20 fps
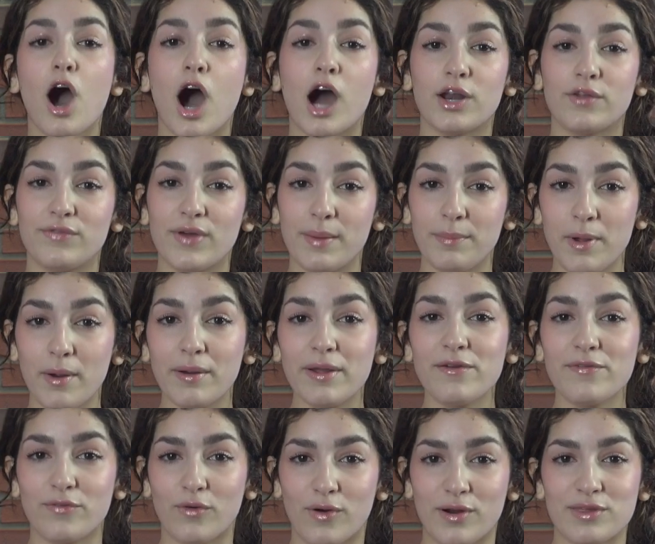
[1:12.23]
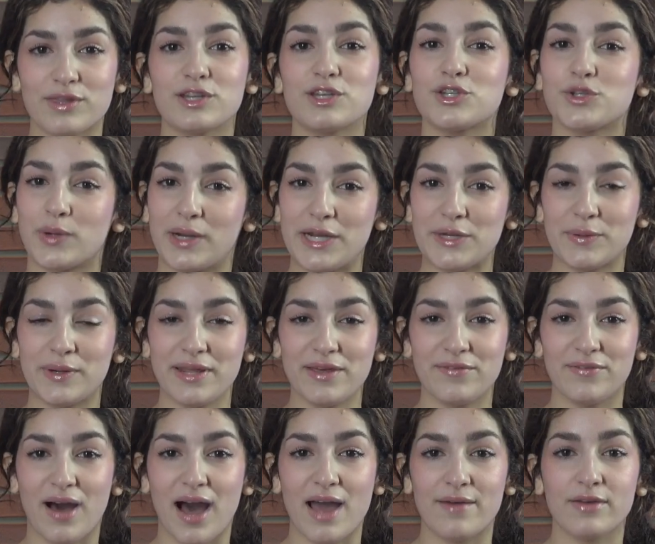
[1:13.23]
On February 4th,
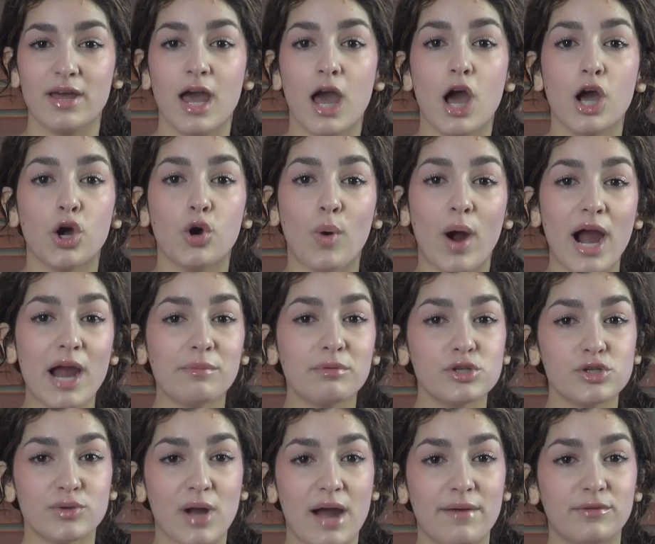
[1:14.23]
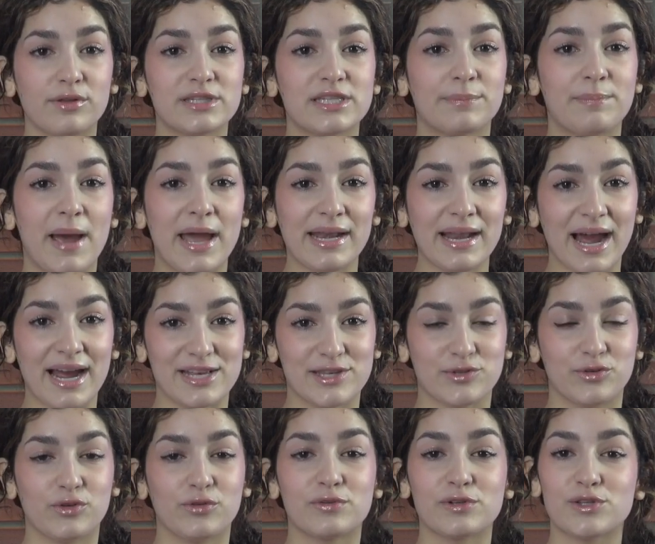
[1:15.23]
2025, choir will travel to Penn High
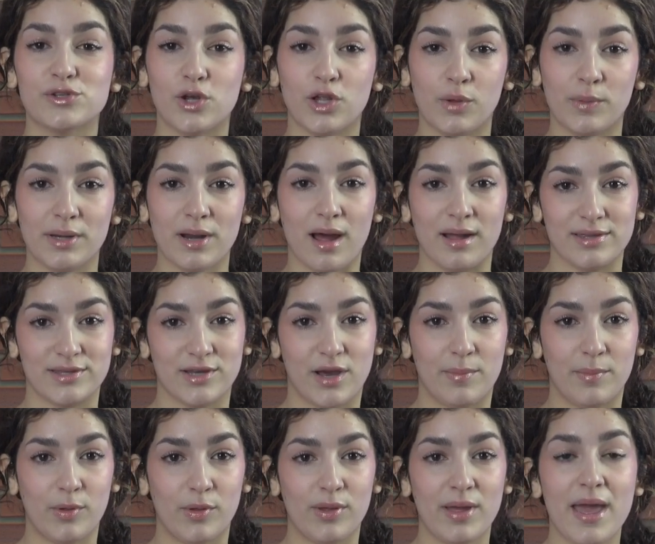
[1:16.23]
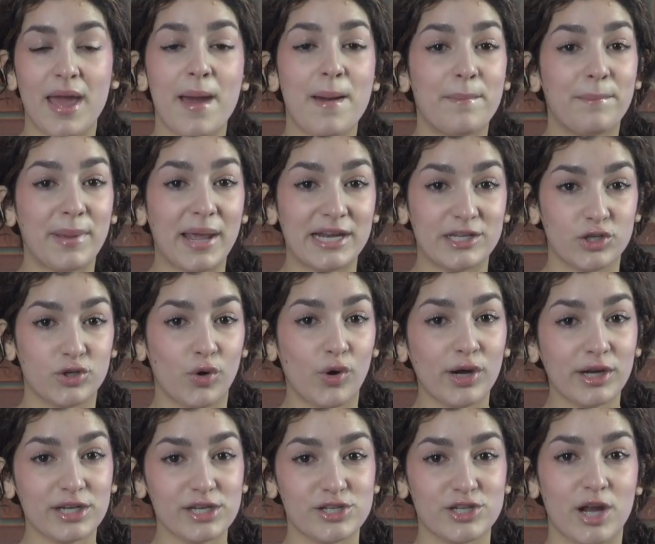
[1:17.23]
School for solo and ensemble. Band and
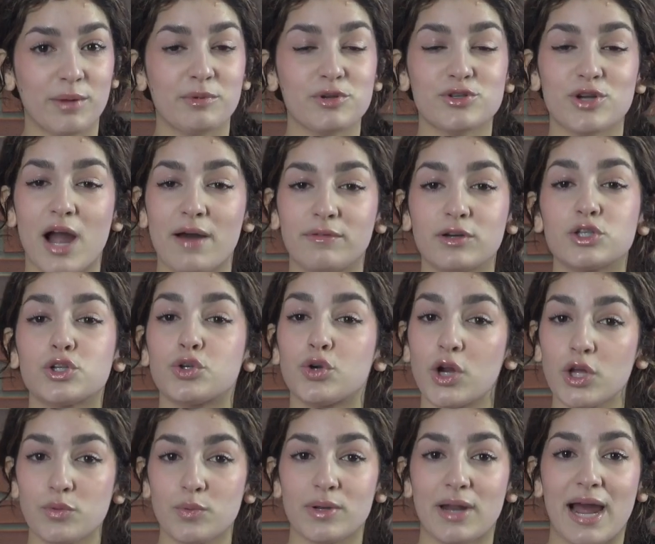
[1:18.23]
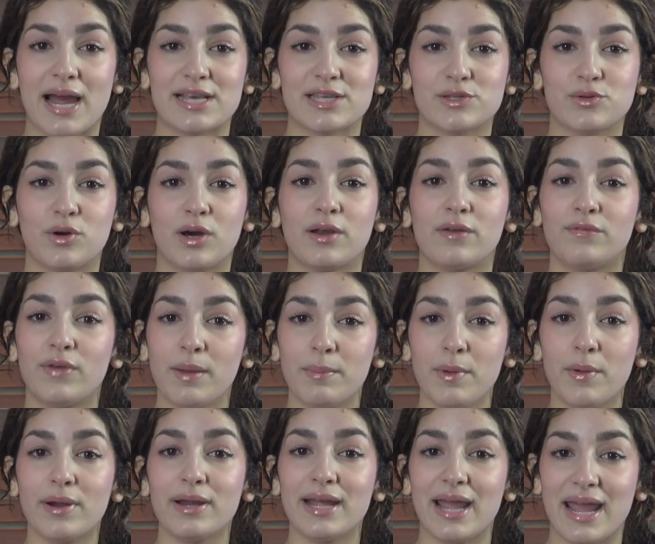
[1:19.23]
orchestra will travel to Northwood High School on
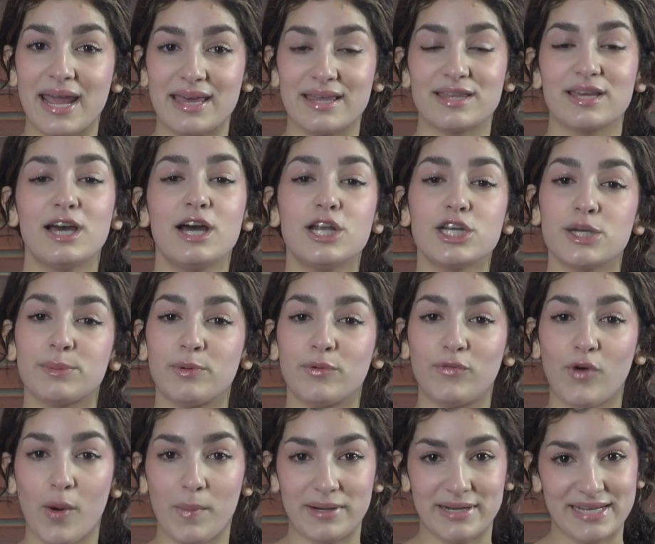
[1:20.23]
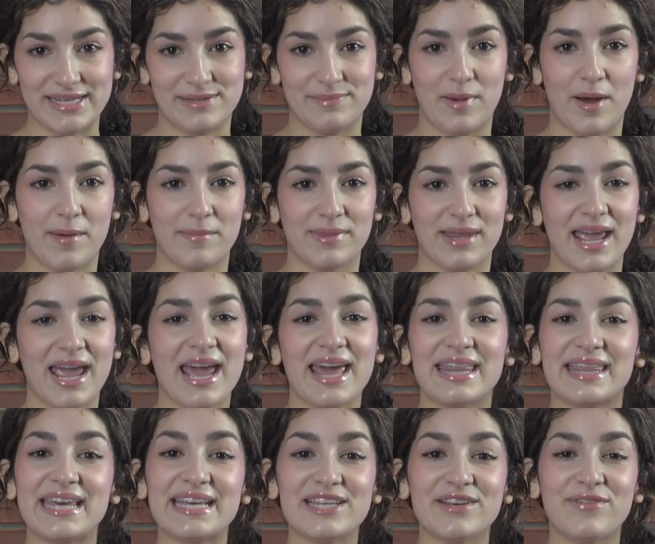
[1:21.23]
February 8th to perform in ISMA.
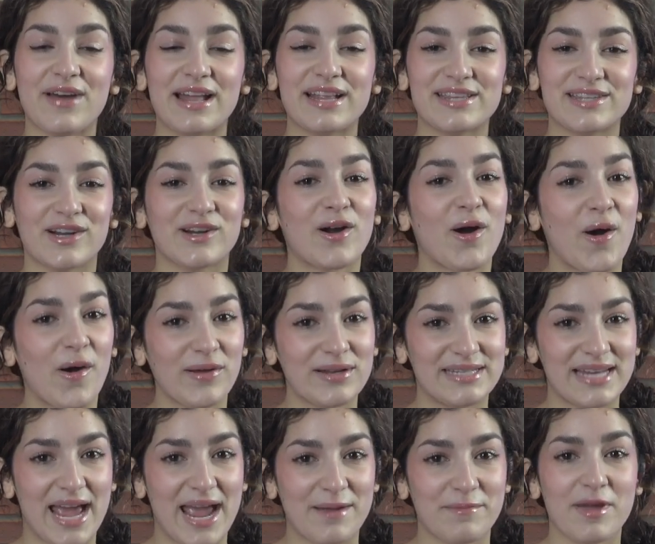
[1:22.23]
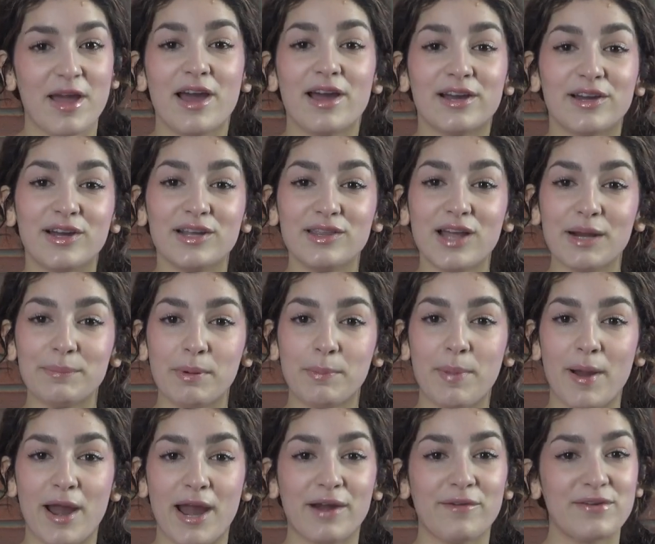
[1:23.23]
These events are all day. Good luck
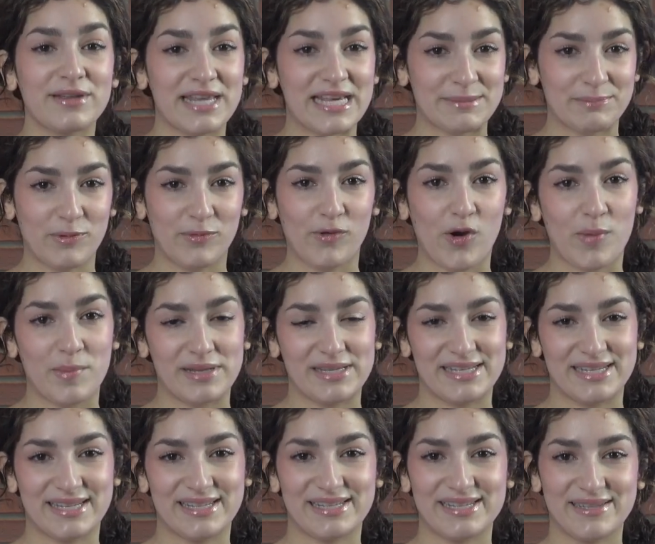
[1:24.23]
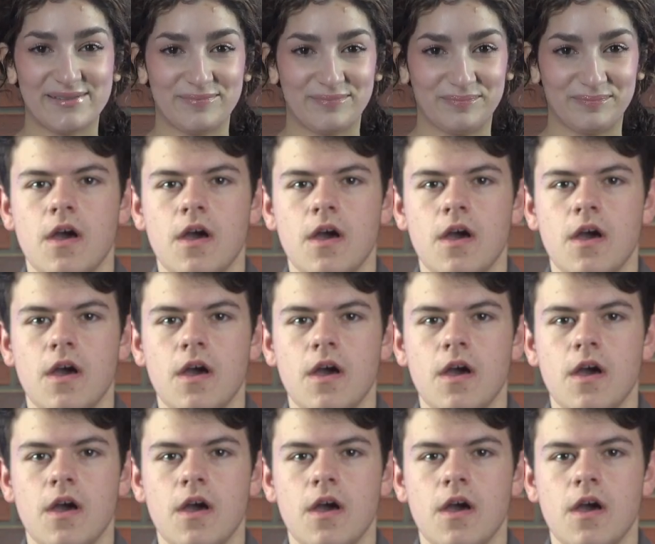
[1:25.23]
preparing for these performances.